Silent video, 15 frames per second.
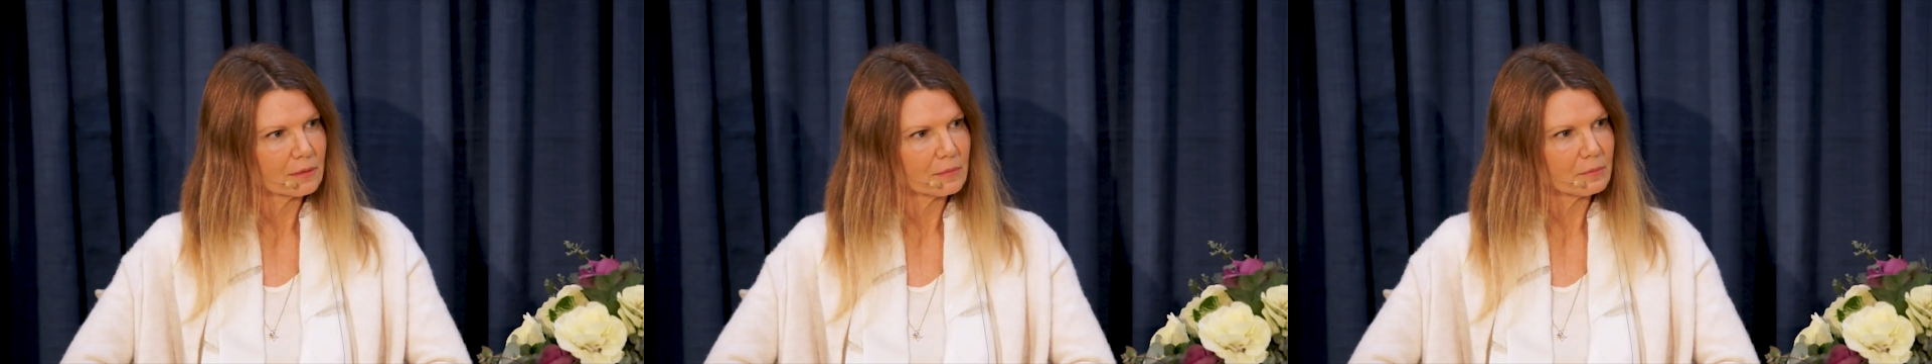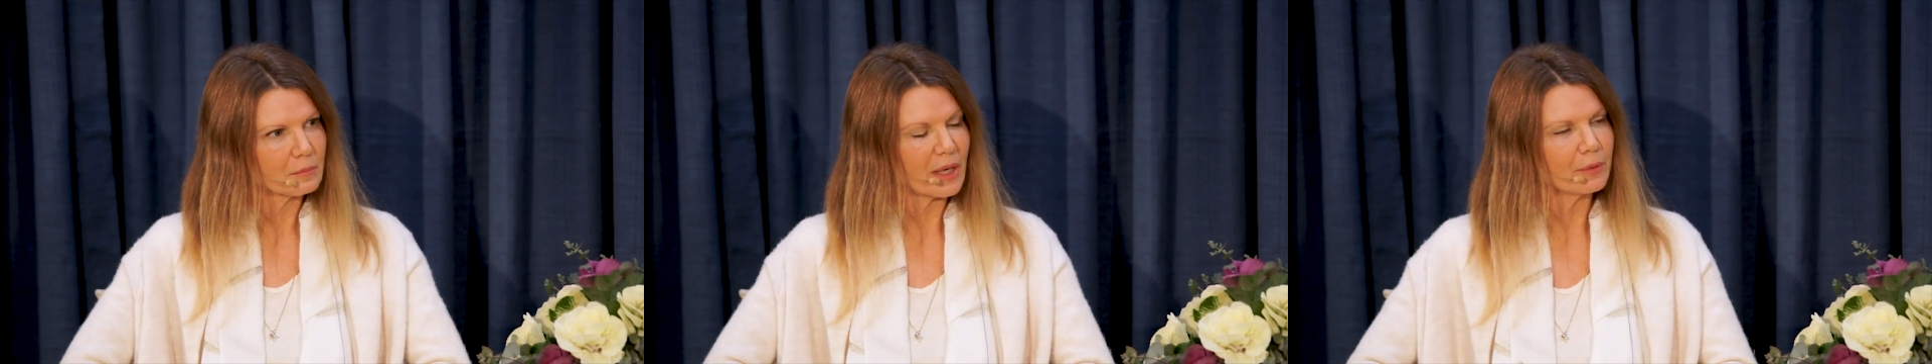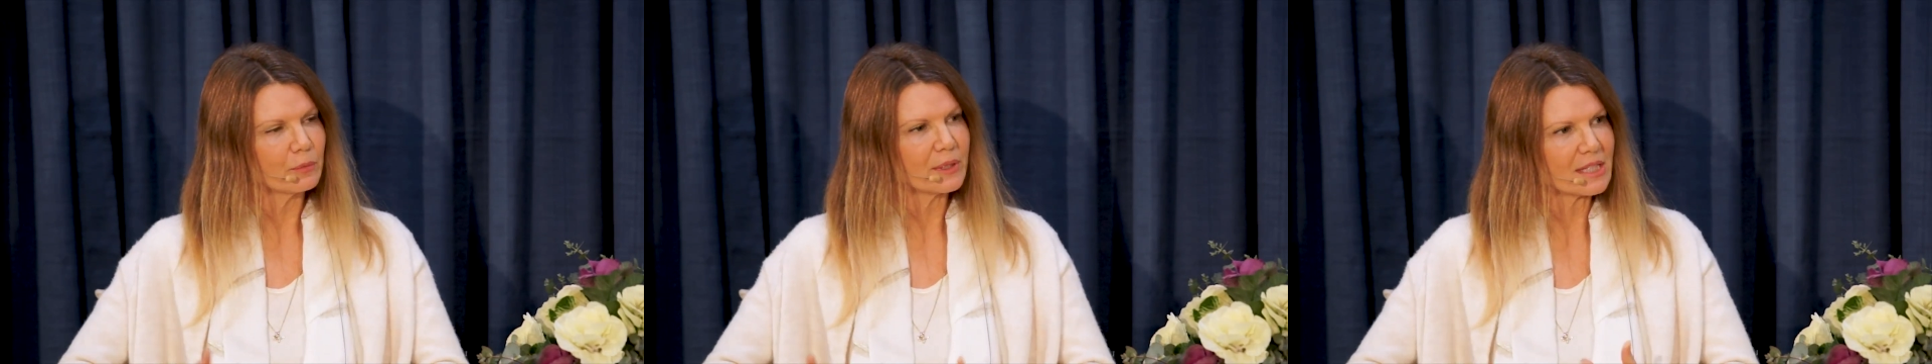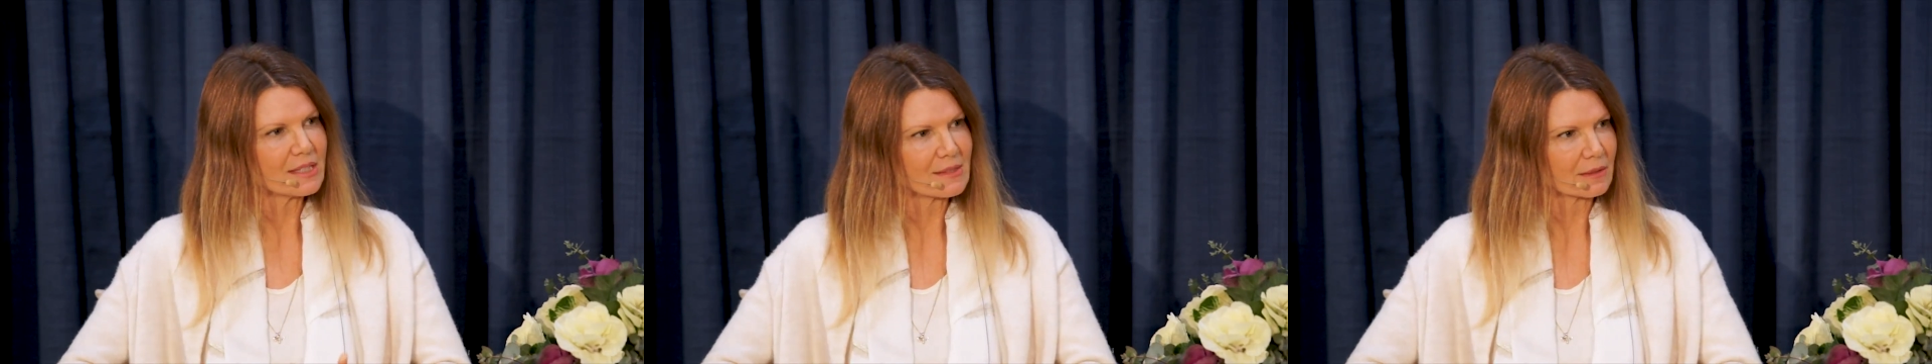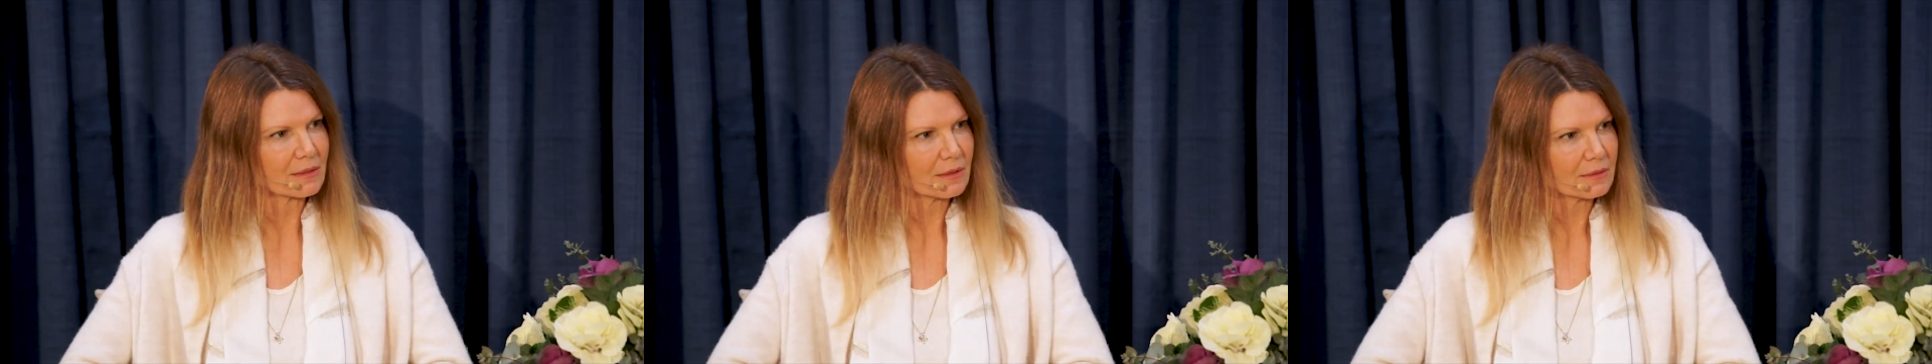by
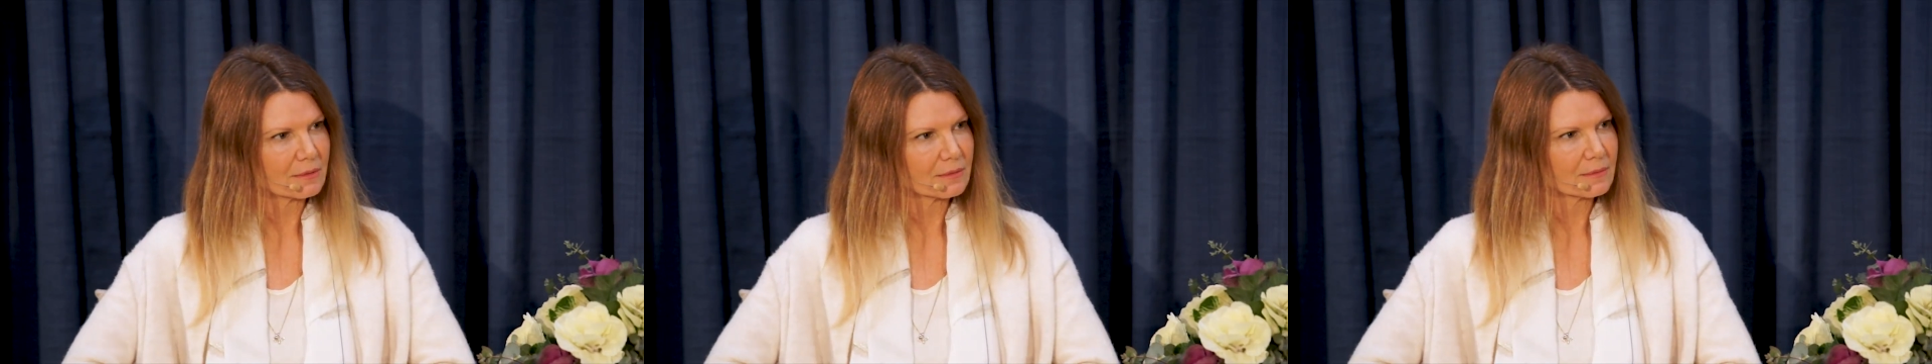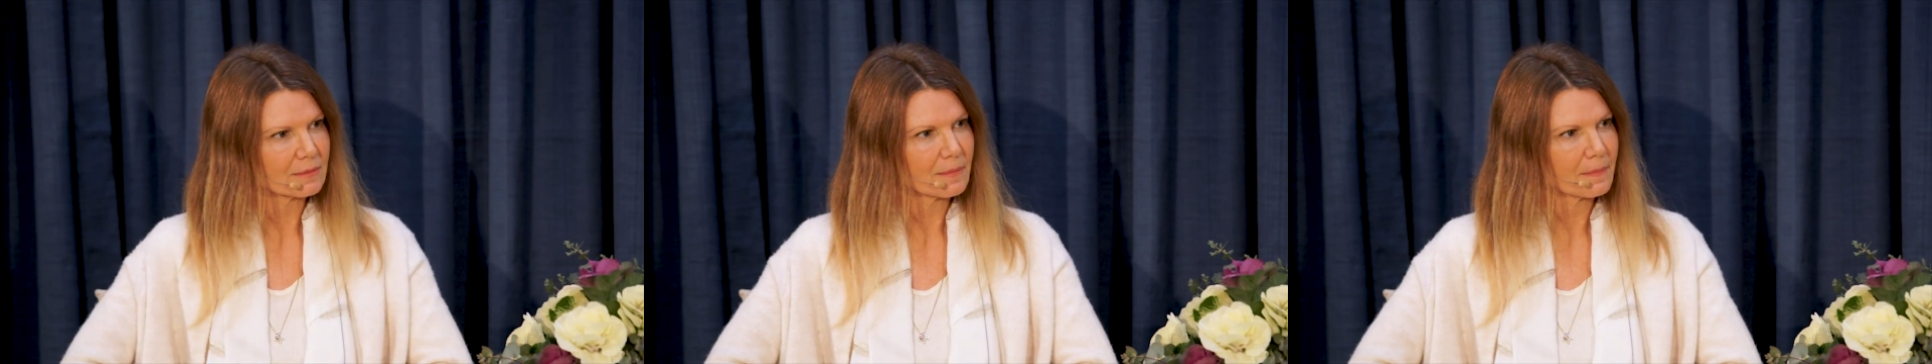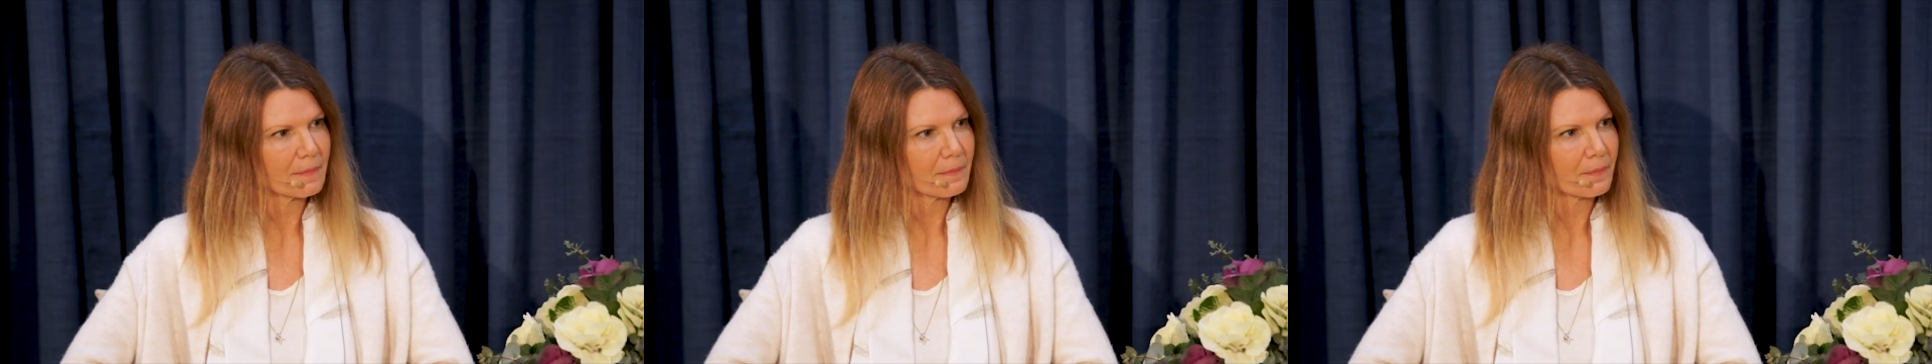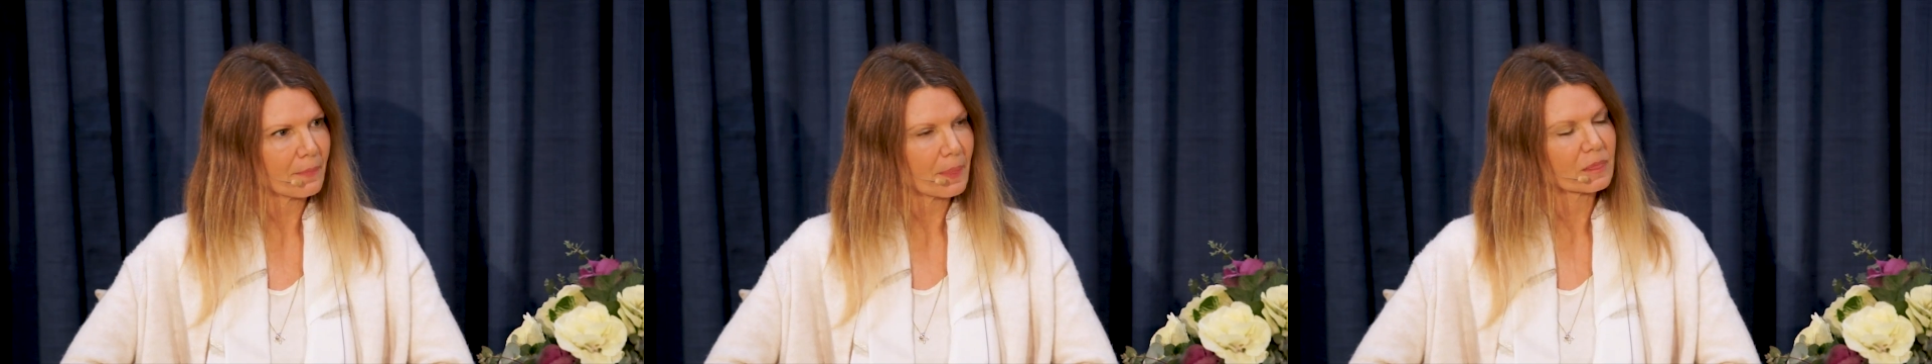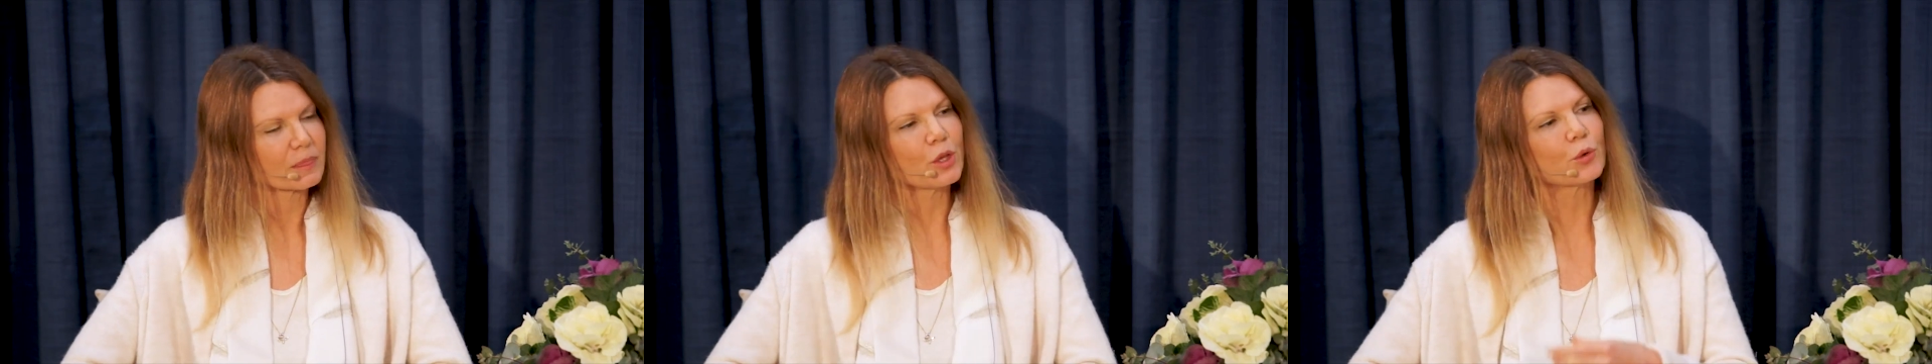reason.
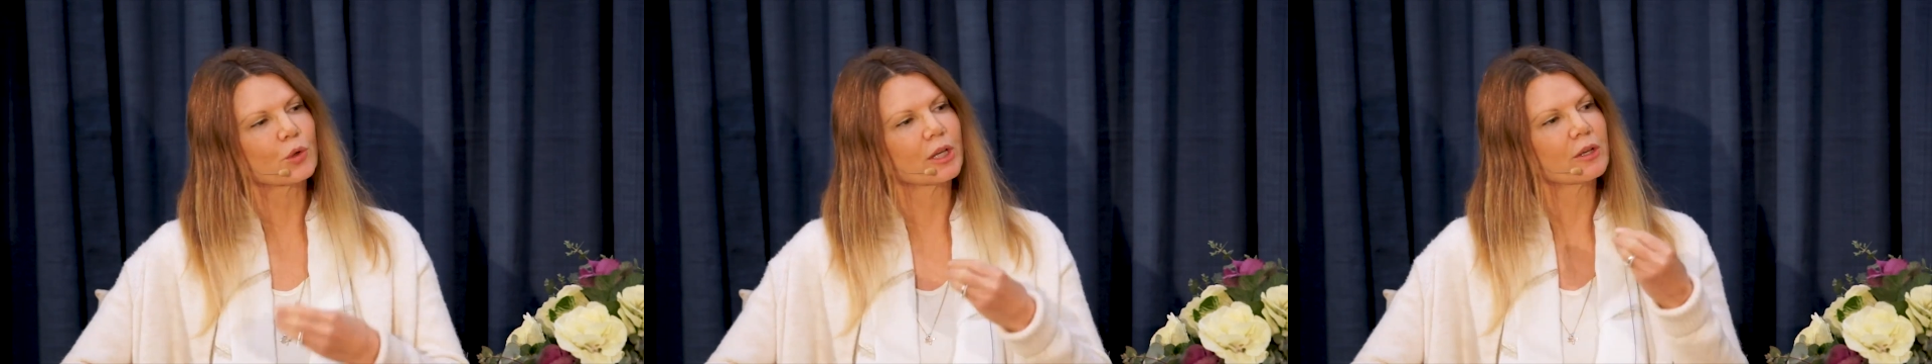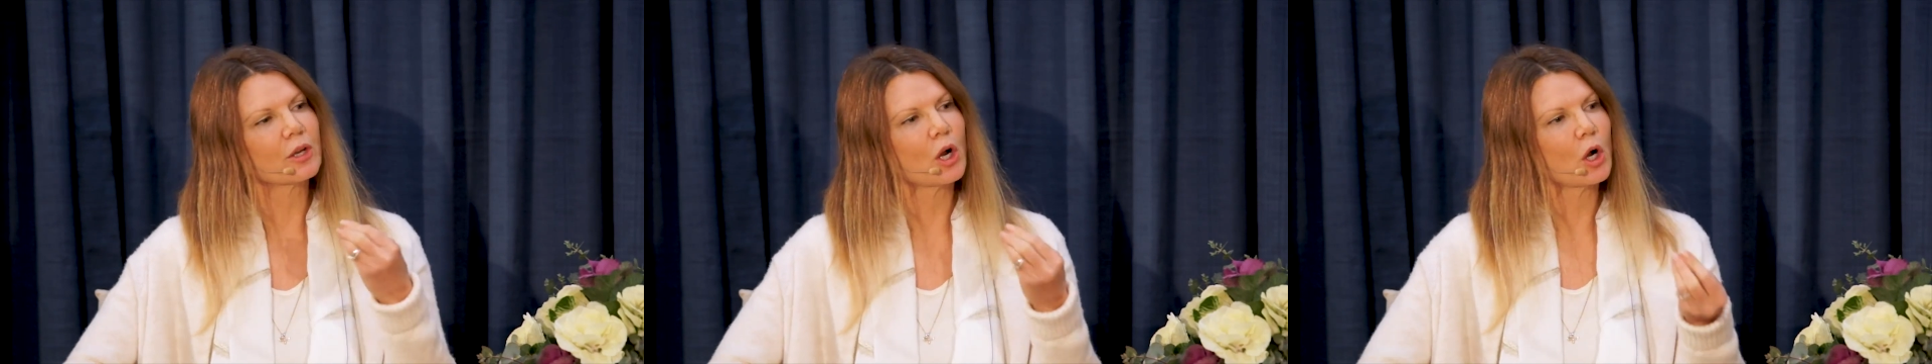You can